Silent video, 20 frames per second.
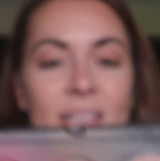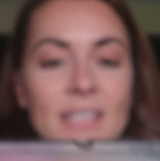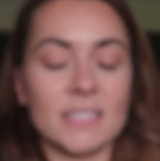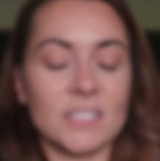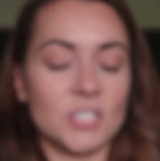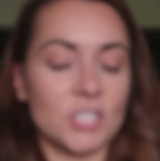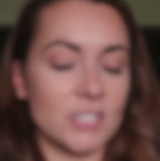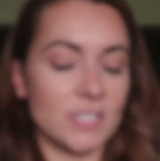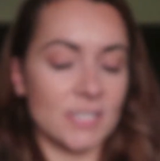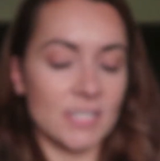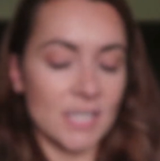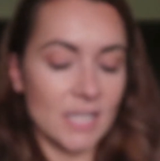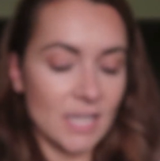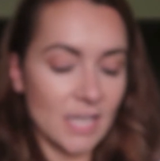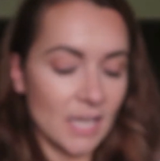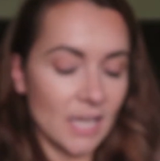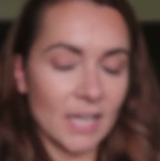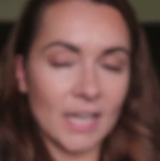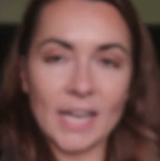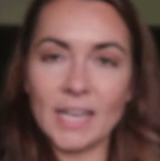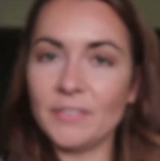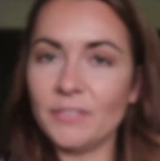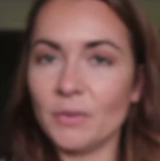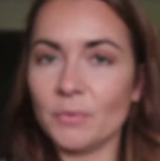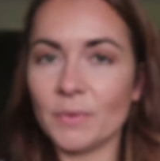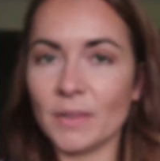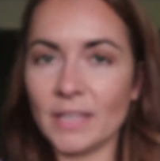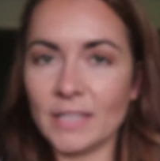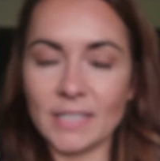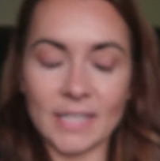like it's just kind of
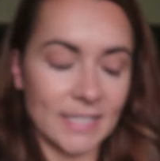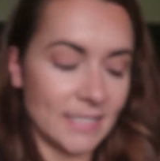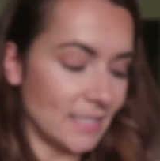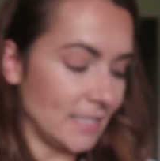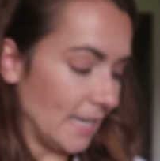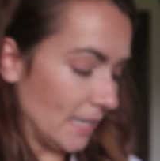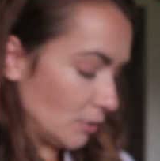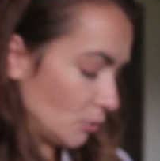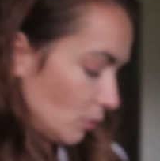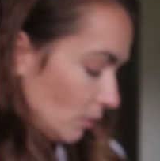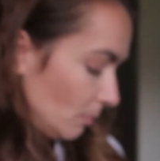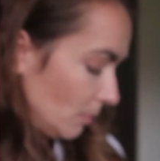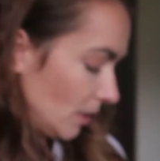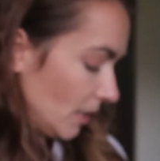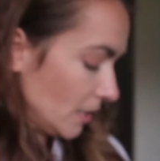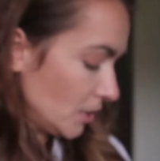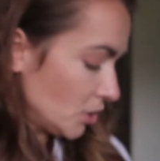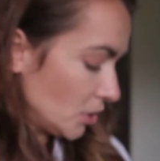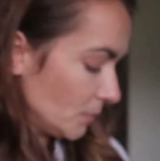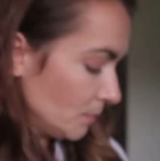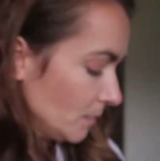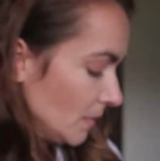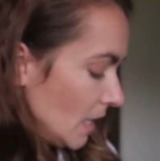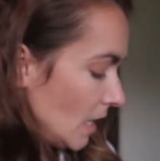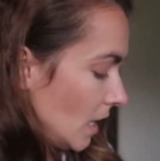a really nice natural blush.